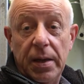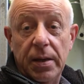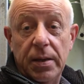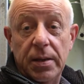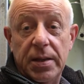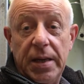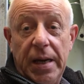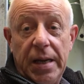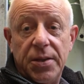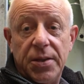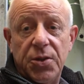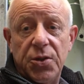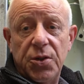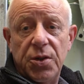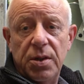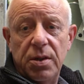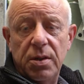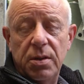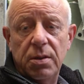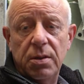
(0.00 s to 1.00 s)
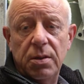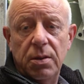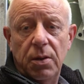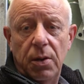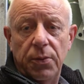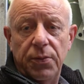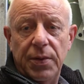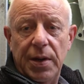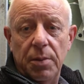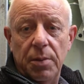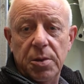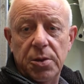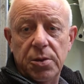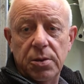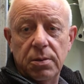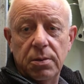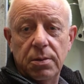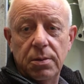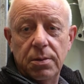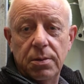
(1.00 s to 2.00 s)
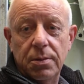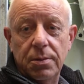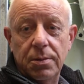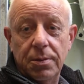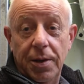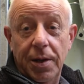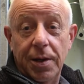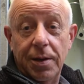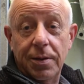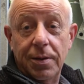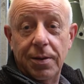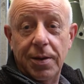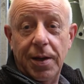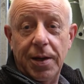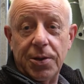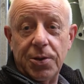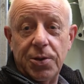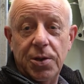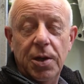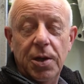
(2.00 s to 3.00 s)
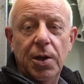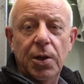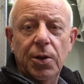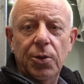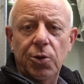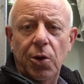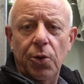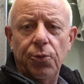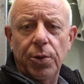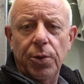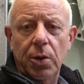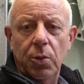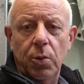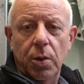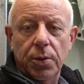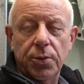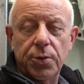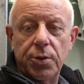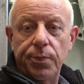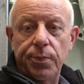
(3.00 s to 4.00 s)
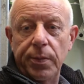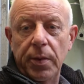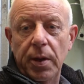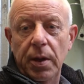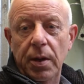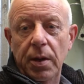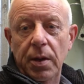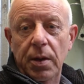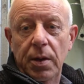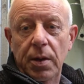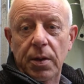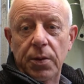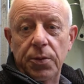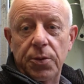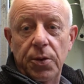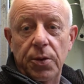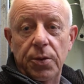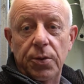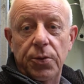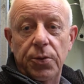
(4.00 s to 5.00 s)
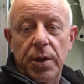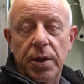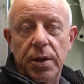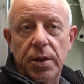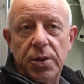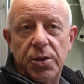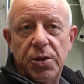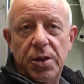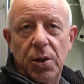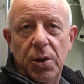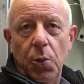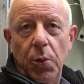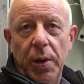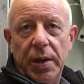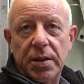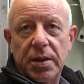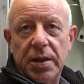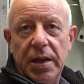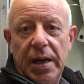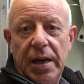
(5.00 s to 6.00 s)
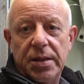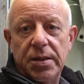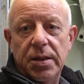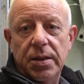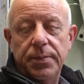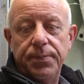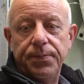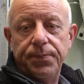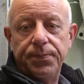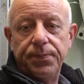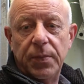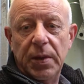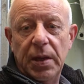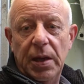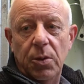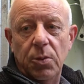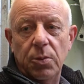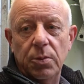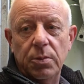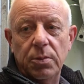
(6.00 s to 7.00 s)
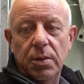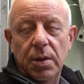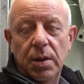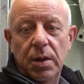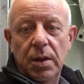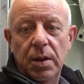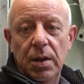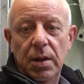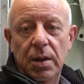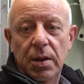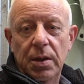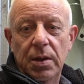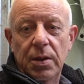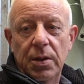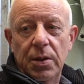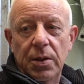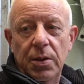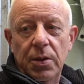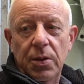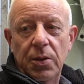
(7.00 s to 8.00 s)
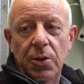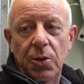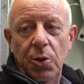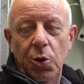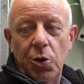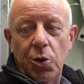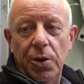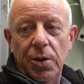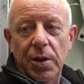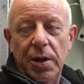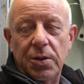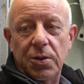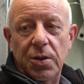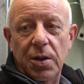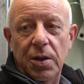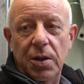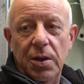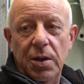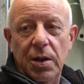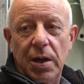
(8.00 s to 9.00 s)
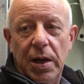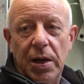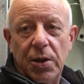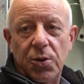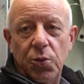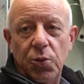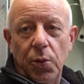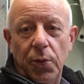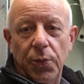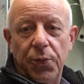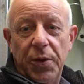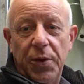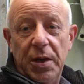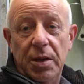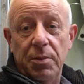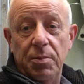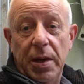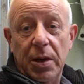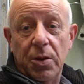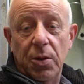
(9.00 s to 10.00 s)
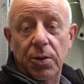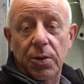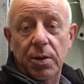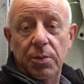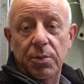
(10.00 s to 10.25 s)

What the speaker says: cats off Amazon. Yeah, cats, not real ones. They're a silhouette cat. Now, looking at the actual feedback on them,